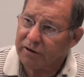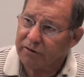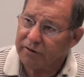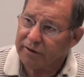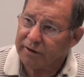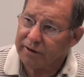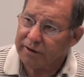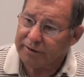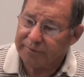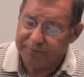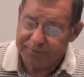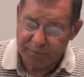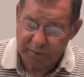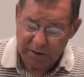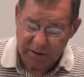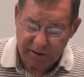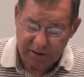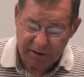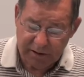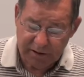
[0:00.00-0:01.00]
look at,
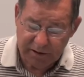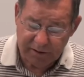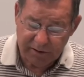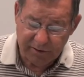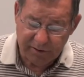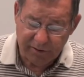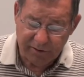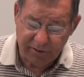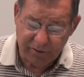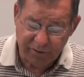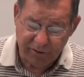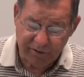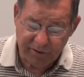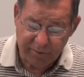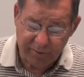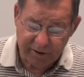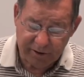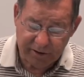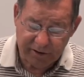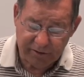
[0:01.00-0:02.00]
and the North
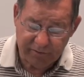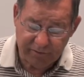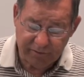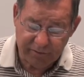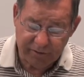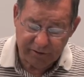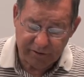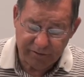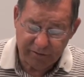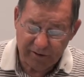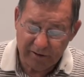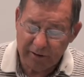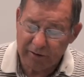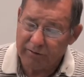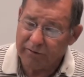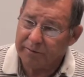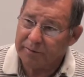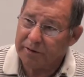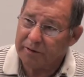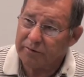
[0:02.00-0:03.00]
American Free Trade
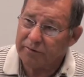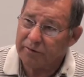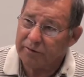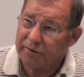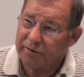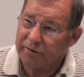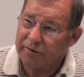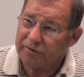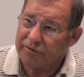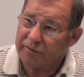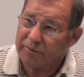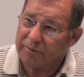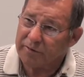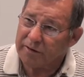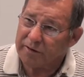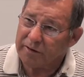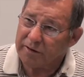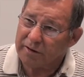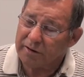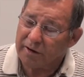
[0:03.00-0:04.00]
Agreement is
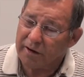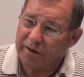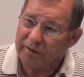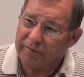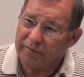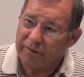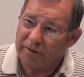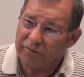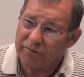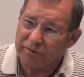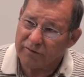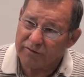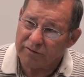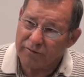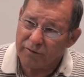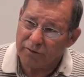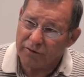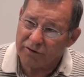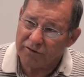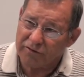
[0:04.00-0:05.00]
something that I was
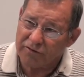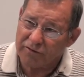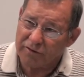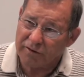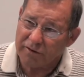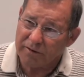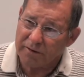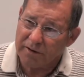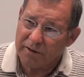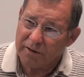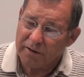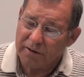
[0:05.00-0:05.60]
focused on.